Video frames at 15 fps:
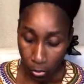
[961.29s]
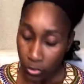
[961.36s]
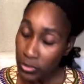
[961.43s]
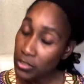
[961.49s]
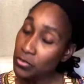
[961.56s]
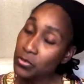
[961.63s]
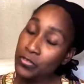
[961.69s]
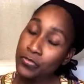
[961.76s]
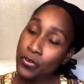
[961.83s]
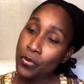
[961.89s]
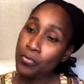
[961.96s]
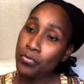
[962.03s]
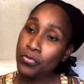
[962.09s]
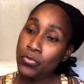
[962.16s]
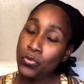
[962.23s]
poultice was
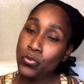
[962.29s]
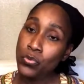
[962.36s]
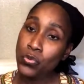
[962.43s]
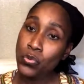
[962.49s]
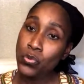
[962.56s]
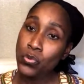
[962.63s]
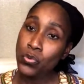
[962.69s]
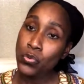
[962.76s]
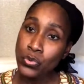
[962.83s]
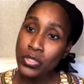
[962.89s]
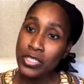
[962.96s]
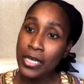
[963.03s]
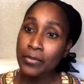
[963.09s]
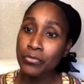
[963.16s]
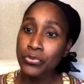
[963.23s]
for
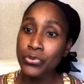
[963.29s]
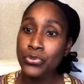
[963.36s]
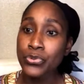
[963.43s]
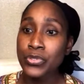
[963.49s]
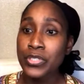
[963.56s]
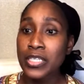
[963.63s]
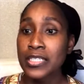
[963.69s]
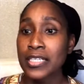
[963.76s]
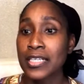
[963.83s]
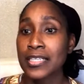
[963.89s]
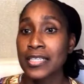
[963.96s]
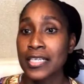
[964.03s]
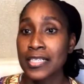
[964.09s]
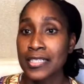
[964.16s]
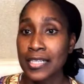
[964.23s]
wounds and bruises
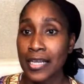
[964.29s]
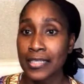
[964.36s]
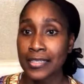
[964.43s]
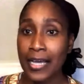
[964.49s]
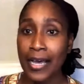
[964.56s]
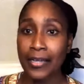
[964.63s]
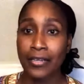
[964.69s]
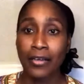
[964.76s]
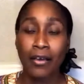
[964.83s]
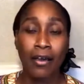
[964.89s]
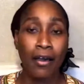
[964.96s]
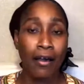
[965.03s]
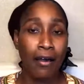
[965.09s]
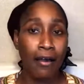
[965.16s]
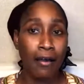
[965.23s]
and things like that.
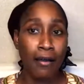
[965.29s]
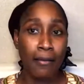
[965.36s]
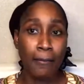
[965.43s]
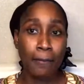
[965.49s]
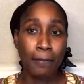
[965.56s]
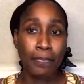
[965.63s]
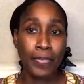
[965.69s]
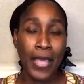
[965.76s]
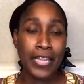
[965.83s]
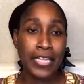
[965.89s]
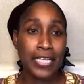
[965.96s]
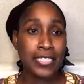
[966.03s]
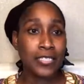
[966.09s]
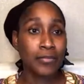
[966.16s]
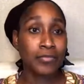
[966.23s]
And
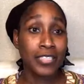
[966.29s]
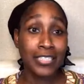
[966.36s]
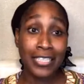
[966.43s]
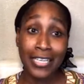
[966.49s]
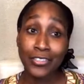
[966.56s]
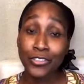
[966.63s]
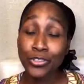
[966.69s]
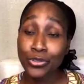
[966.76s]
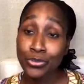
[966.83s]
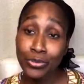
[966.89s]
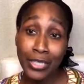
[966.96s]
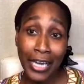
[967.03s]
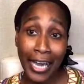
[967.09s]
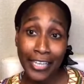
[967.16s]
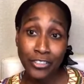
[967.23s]
that's something that
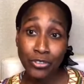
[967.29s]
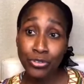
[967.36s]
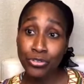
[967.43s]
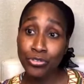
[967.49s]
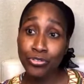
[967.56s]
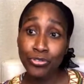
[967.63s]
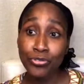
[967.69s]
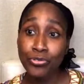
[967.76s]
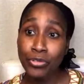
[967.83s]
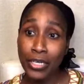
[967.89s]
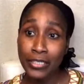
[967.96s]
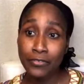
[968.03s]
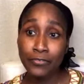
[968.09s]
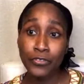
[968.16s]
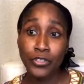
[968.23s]
you can use too,
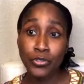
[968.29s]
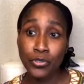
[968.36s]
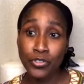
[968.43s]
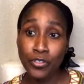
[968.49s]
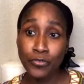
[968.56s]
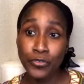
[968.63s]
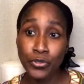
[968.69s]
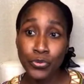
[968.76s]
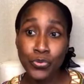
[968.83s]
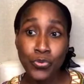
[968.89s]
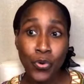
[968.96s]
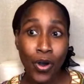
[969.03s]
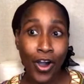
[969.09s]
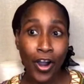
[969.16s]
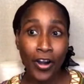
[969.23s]
like for those of you
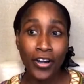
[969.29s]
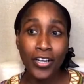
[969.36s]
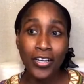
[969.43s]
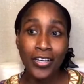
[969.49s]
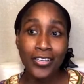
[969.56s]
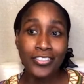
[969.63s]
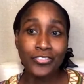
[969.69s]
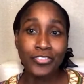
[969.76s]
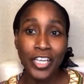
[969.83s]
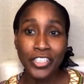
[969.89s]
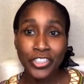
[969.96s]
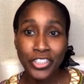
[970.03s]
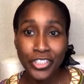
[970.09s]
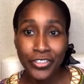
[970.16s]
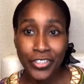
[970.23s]
who are
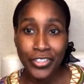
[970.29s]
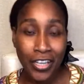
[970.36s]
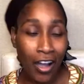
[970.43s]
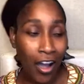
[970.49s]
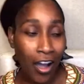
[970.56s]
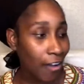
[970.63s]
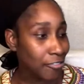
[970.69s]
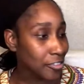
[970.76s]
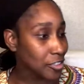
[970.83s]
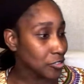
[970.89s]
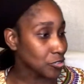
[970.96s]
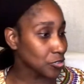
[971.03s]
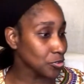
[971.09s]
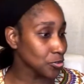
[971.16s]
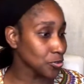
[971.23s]
venturing off
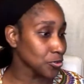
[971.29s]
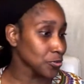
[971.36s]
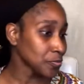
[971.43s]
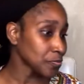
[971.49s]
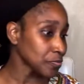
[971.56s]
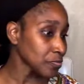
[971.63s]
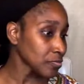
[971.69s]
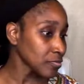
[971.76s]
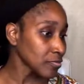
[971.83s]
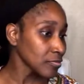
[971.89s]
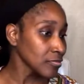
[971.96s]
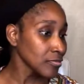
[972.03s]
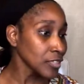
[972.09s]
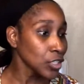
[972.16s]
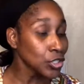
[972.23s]
into
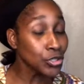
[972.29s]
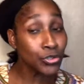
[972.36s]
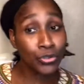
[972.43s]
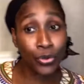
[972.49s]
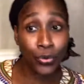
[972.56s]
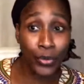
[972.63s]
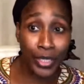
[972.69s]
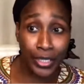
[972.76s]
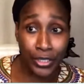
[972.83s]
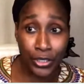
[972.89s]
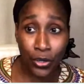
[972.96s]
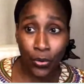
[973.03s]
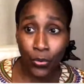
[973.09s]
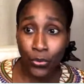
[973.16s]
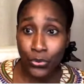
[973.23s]
growing
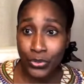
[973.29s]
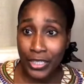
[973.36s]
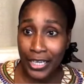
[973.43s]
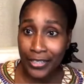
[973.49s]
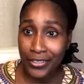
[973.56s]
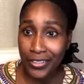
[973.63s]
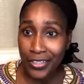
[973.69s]
your own